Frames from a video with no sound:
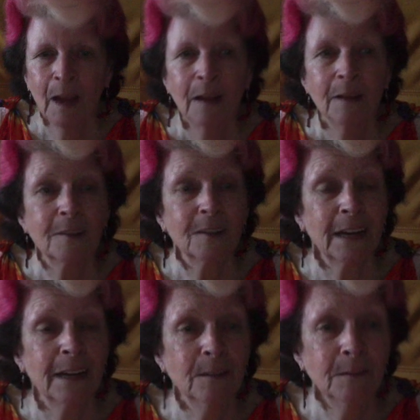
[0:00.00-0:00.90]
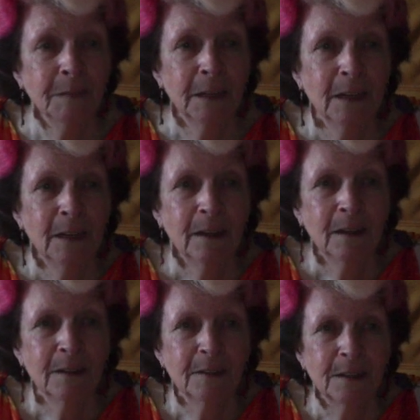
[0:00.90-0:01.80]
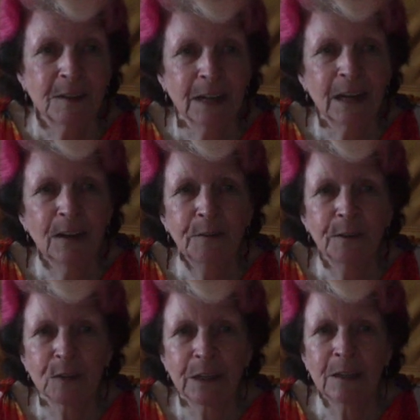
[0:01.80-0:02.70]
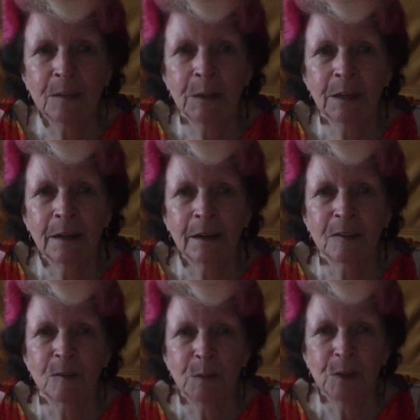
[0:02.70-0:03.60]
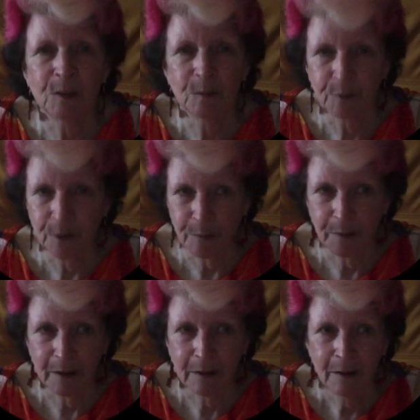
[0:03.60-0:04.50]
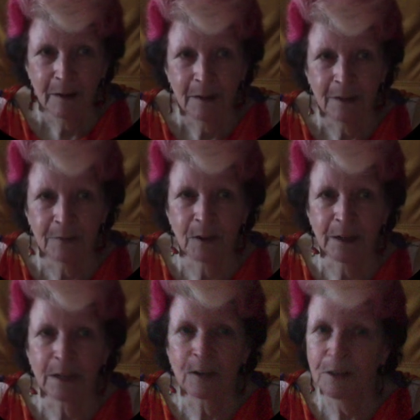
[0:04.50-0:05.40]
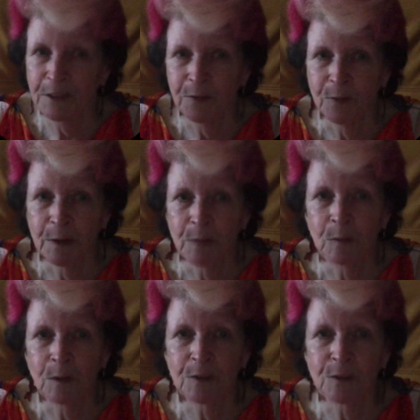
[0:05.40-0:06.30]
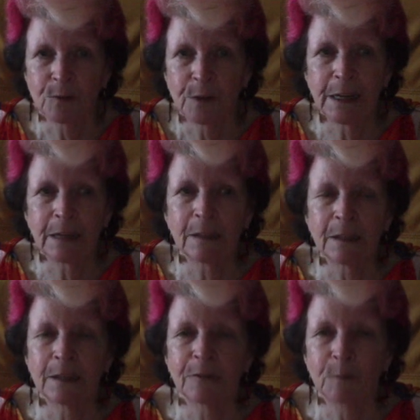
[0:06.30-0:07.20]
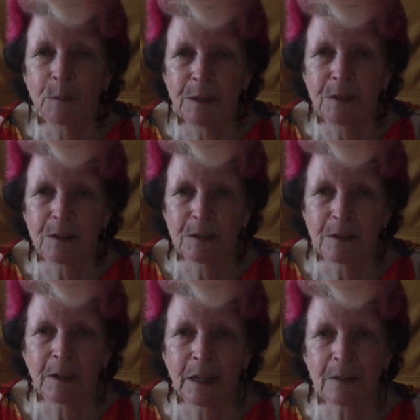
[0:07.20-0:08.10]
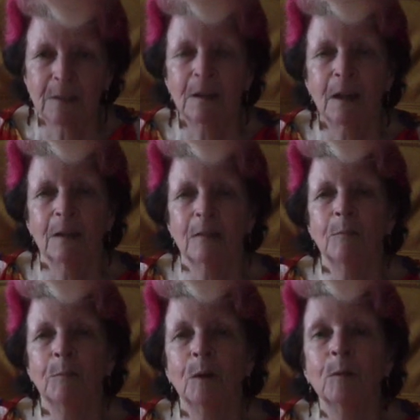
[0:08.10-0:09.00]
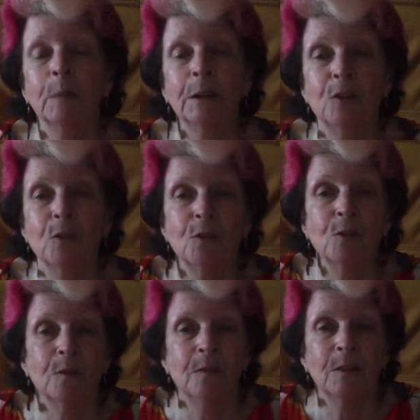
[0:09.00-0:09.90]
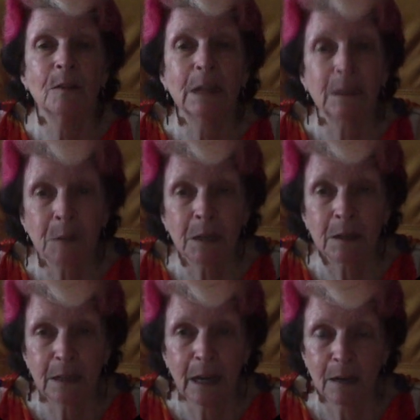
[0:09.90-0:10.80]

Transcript: Scale. The scale feels intimate and exhibition appropriate, inviting close viewing while still reading clearly from a distance, and that's probably due to the very limited colour